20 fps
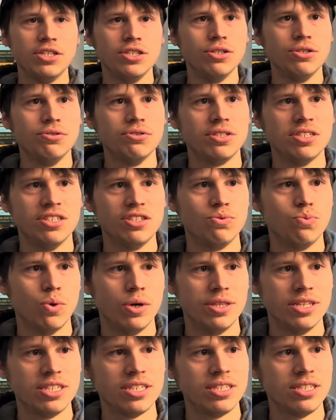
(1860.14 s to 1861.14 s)
use this
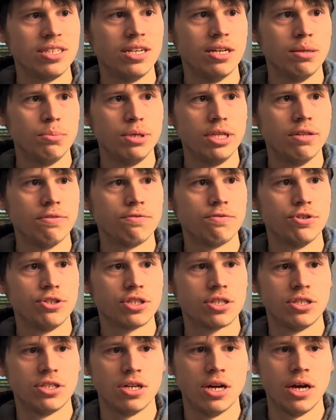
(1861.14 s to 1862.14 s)
one. This is going to be the first
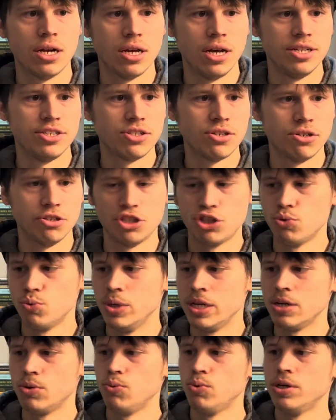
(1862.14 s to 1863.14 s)
katana I start
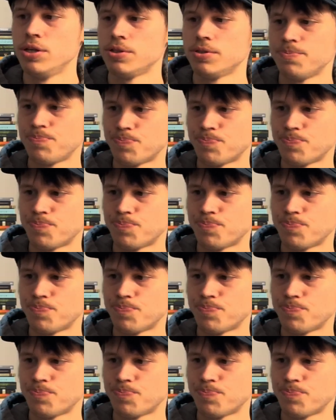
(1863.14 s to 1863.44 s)
swinging with.